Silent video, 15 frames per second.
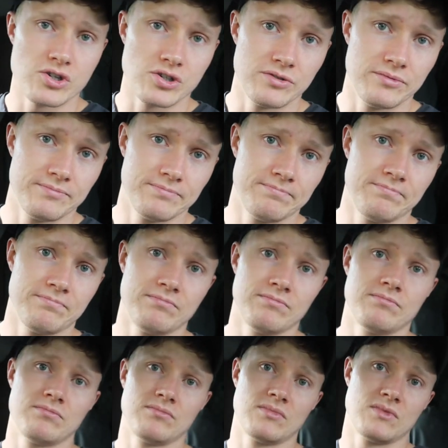
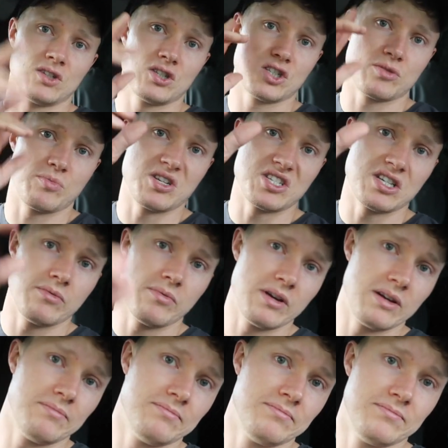shoot. Speak to you in
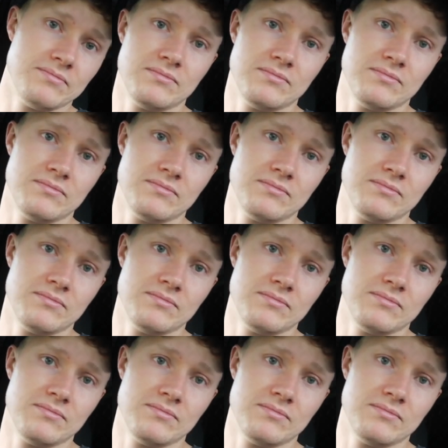a bit.